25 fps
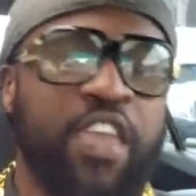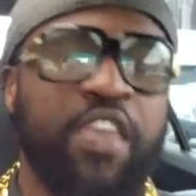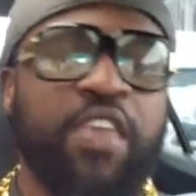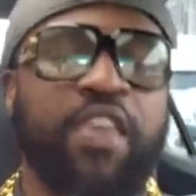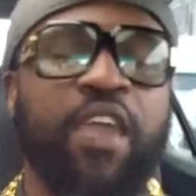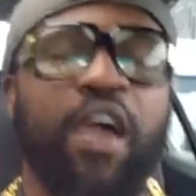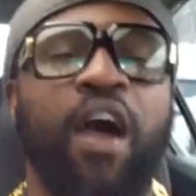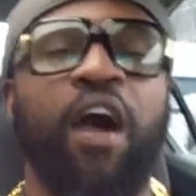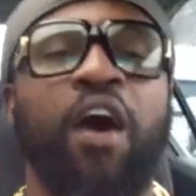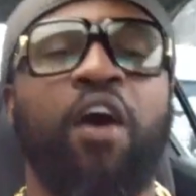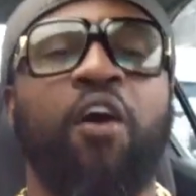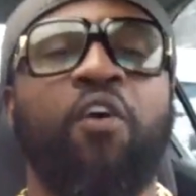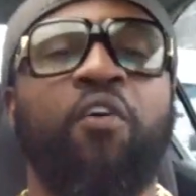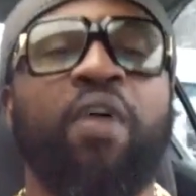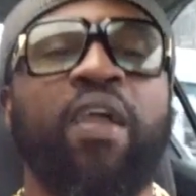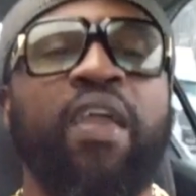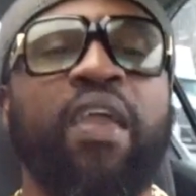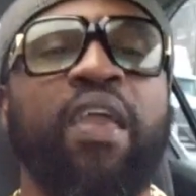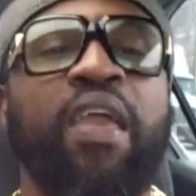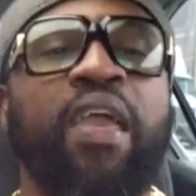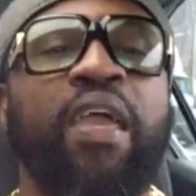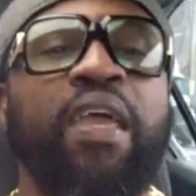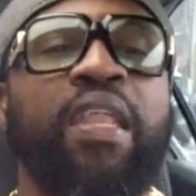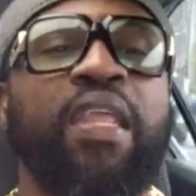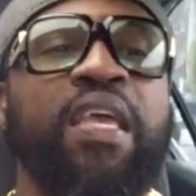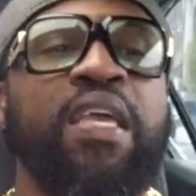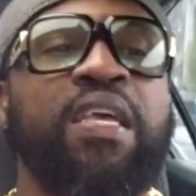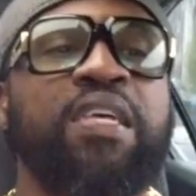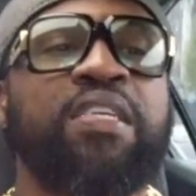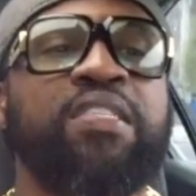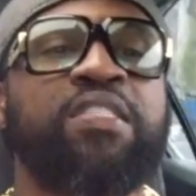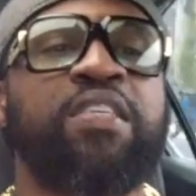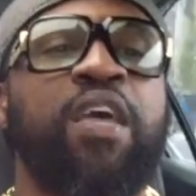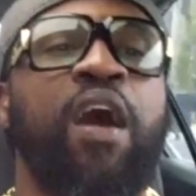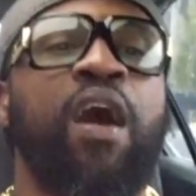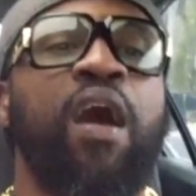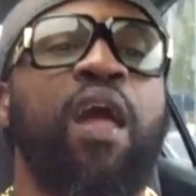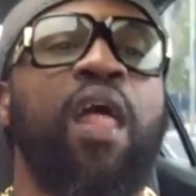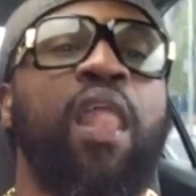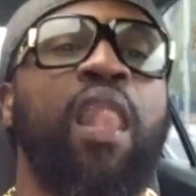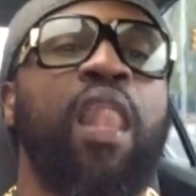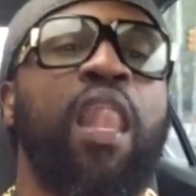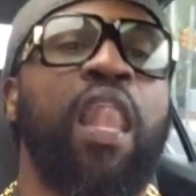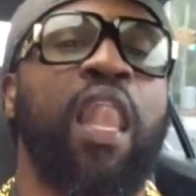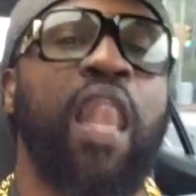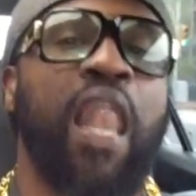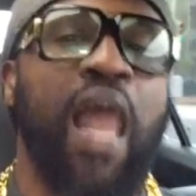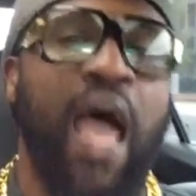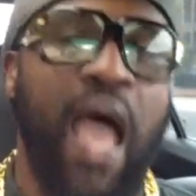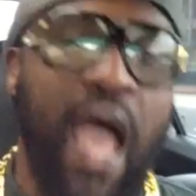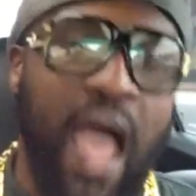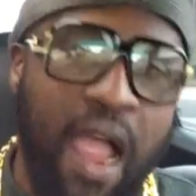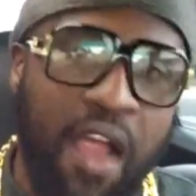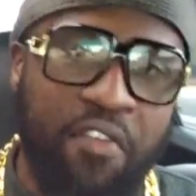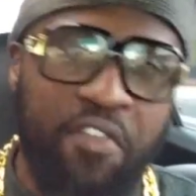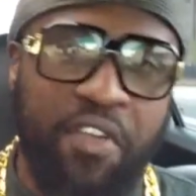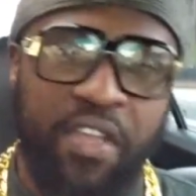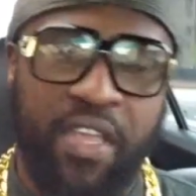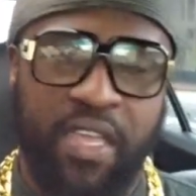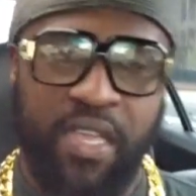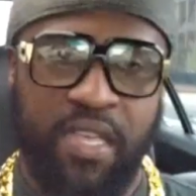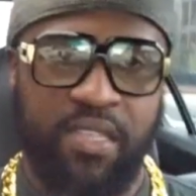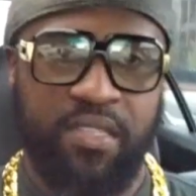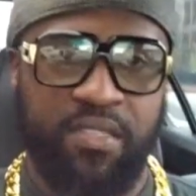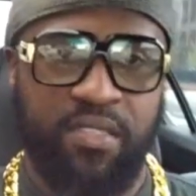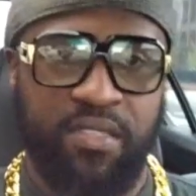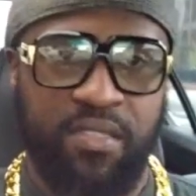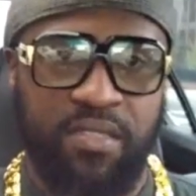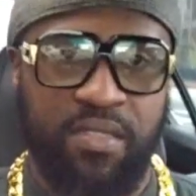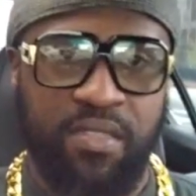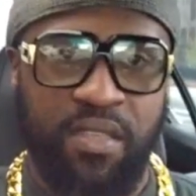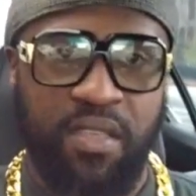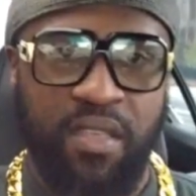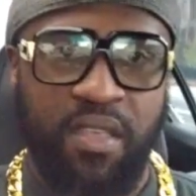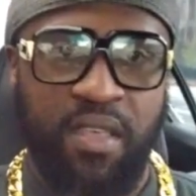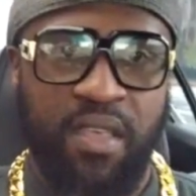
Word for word: Yo, it is hilarious.